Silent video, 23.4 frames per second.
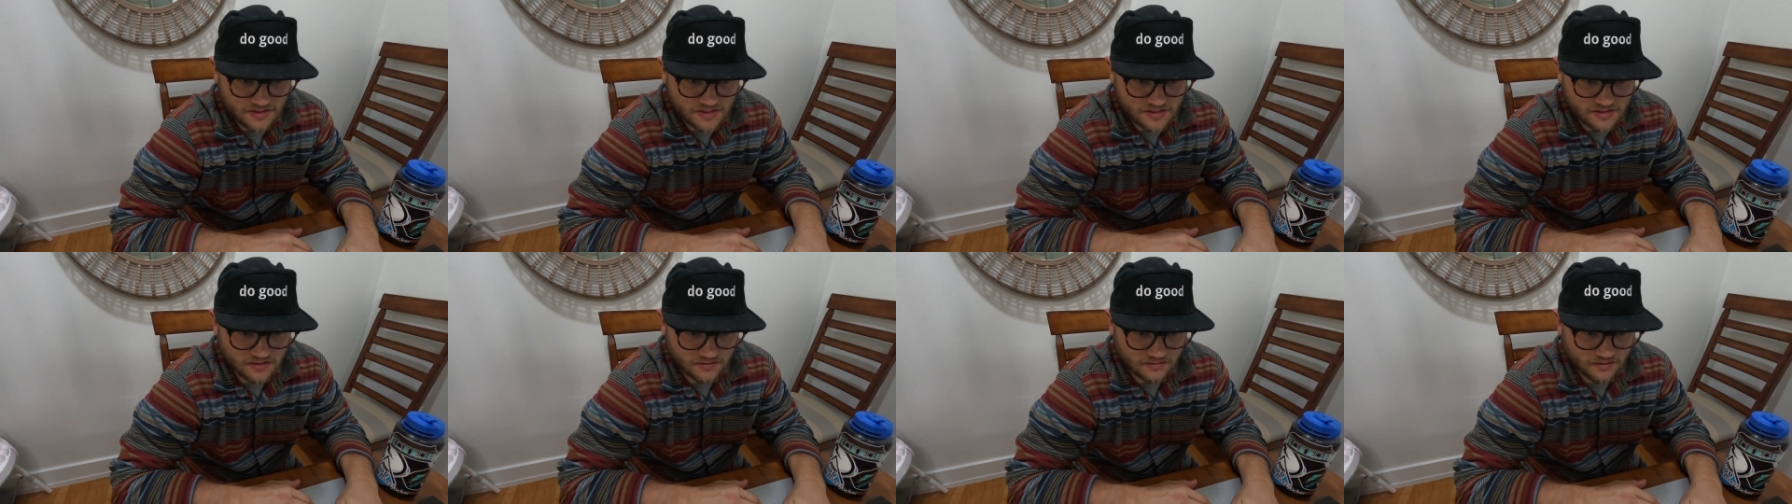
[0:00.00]

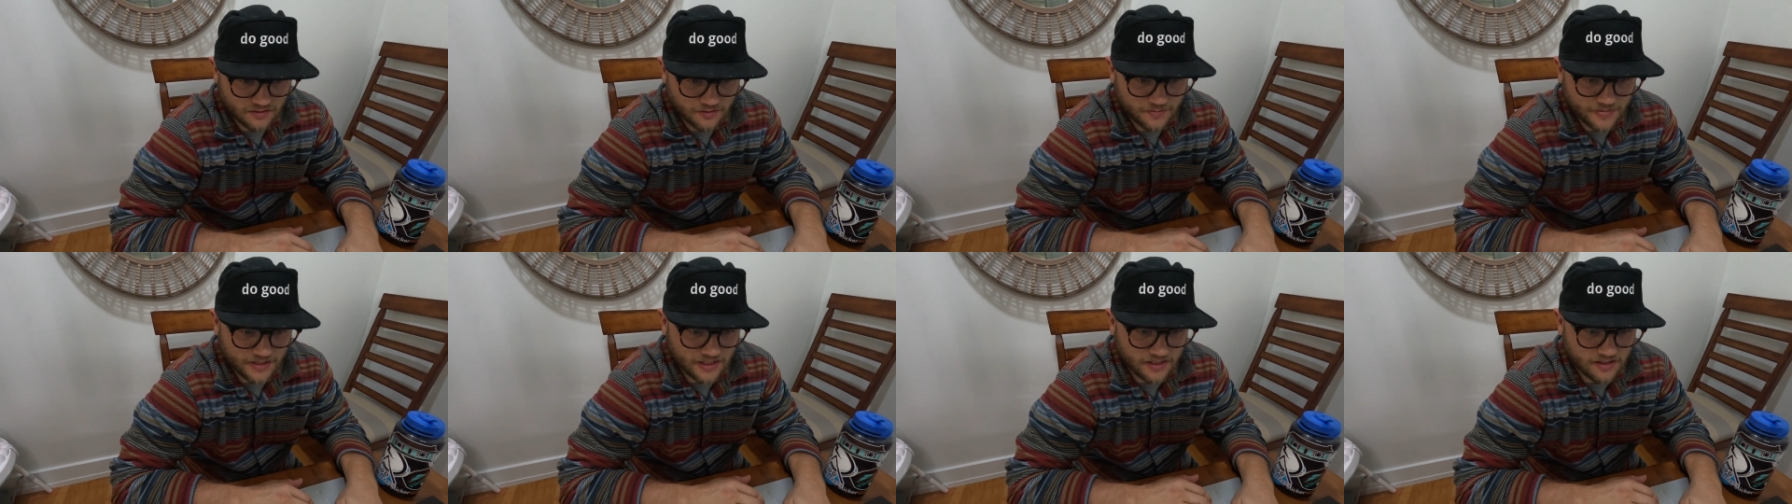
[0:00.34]
just a
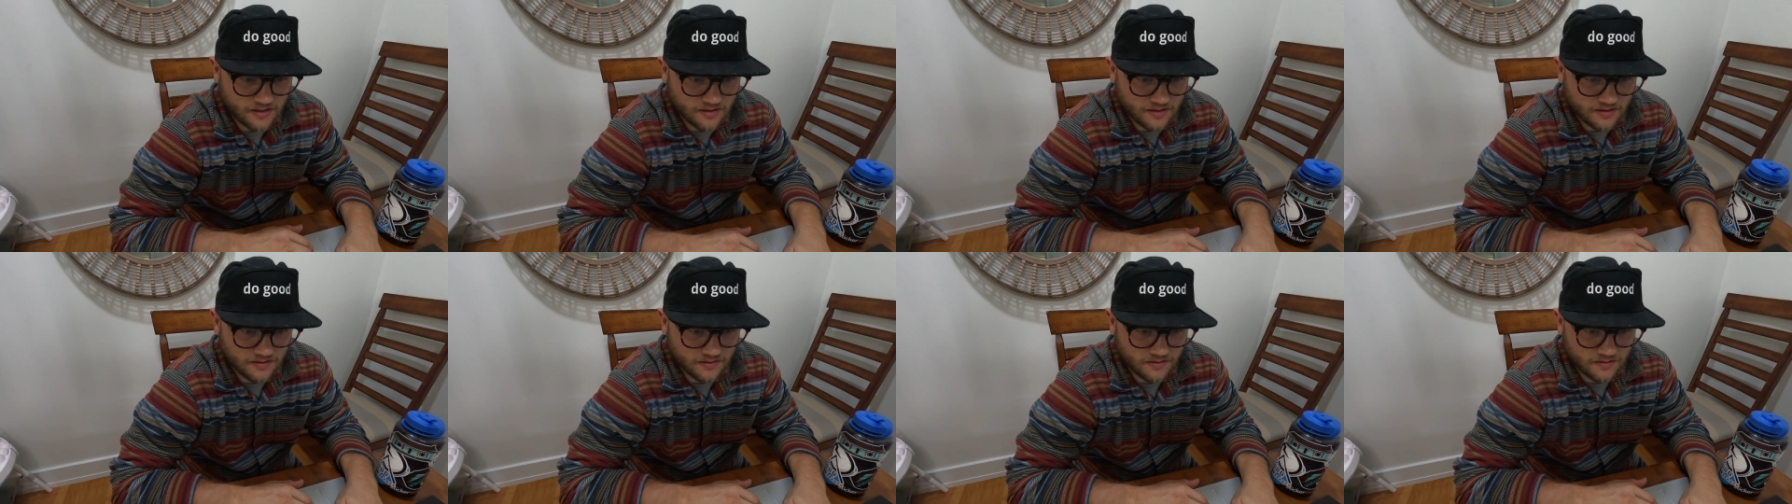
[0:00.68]
little bit
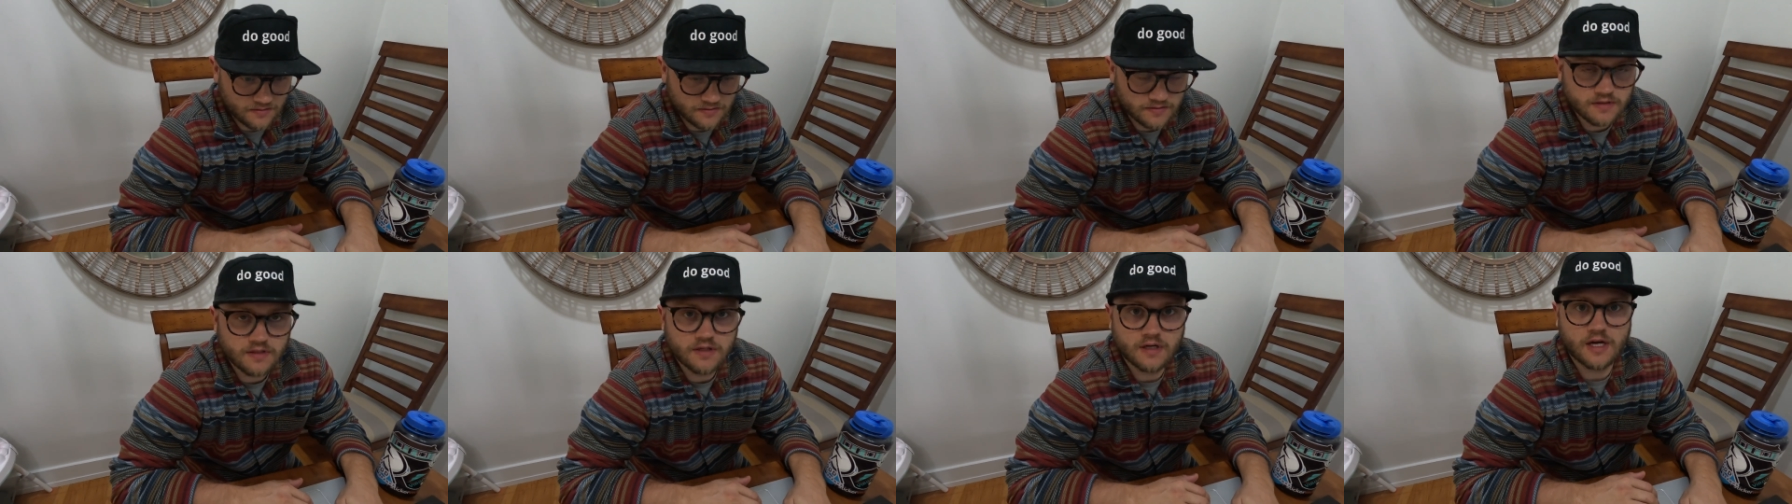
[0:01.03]

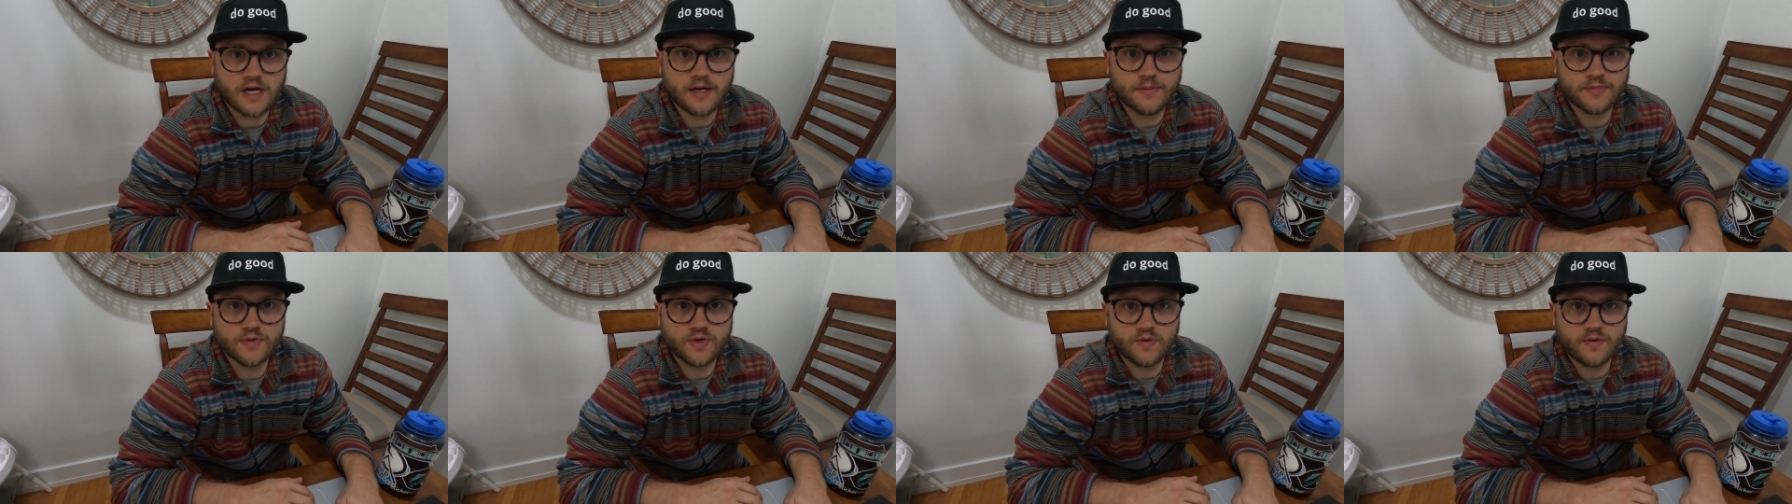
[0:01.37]
ago.
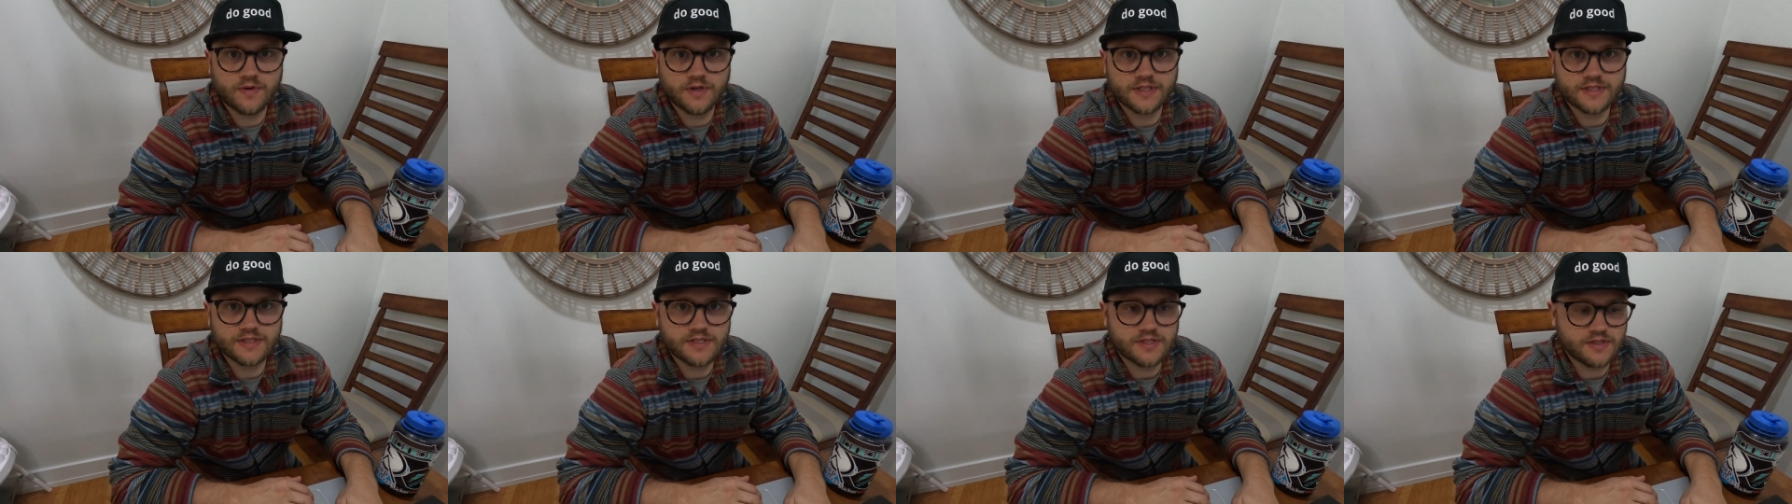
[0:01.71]
I'm
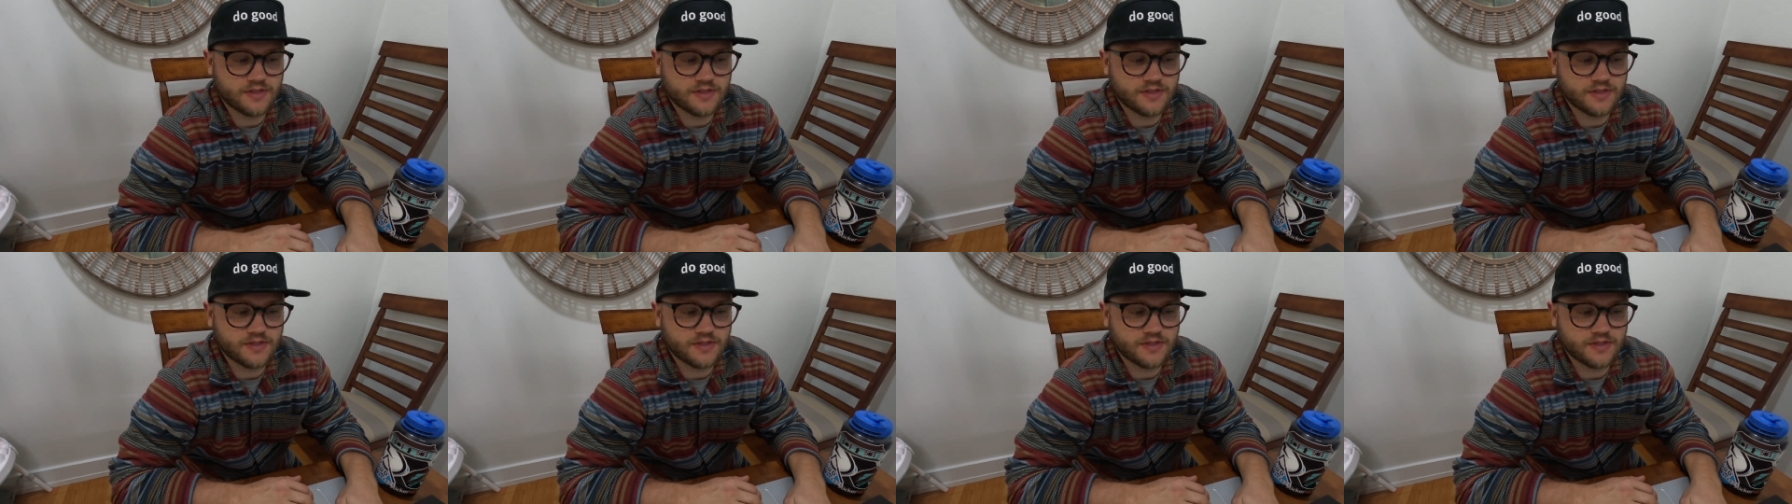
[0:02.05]
going